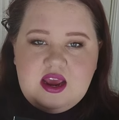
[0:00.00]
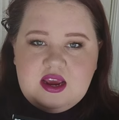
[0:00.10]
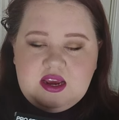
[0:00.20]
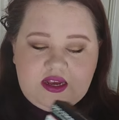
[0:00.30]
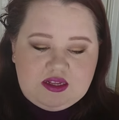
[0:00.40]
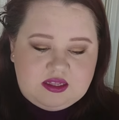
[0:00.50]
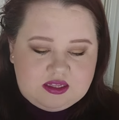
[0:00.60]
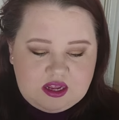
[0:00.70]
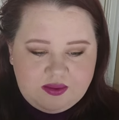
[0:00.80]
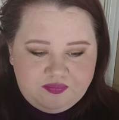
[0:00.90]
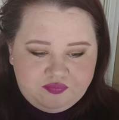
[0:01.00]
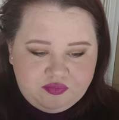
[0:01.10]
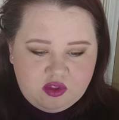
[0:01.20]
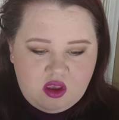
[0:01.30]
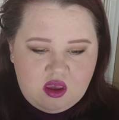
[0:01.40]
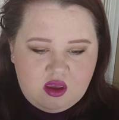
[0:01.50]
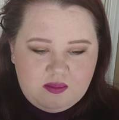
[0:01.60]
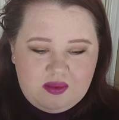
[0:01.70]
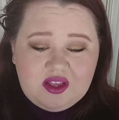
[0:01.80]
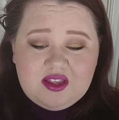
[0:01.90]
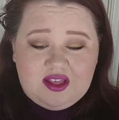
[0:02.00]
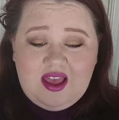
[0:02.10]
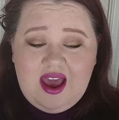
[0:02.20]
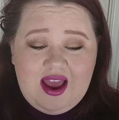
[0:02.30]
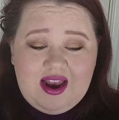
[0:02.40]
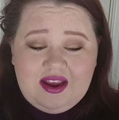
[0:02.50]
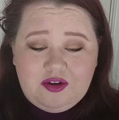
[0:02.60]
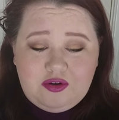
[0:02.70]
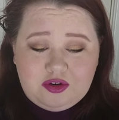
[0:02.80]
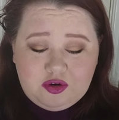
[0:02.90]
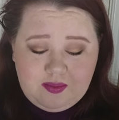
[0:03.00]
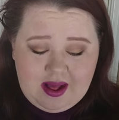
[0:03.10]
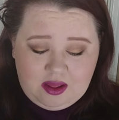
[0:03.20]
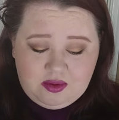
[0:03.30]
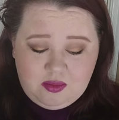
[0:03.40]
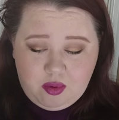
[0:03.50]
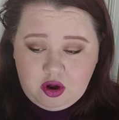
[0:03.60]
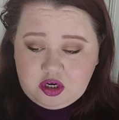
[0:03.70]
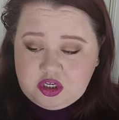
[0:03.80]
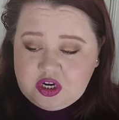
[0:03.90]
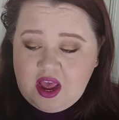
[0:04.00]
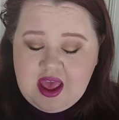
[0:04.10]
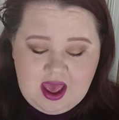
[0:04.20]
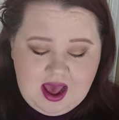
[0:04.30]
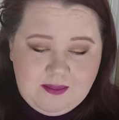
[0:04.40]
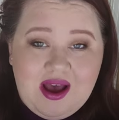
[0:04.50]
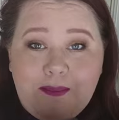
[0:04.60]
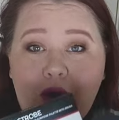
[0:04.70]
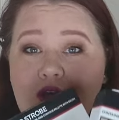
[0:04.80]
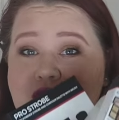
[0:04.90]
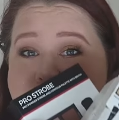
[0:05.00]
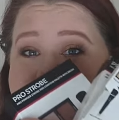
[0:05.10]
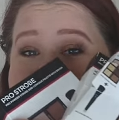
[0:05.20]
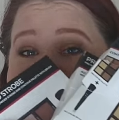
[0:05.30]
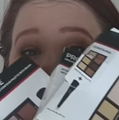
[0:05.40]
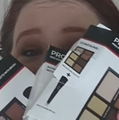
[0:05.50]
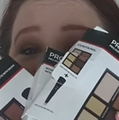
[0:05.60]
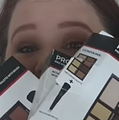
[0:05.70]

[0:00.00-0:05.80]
is basically a highlight and contour palette with a brush um, I bought three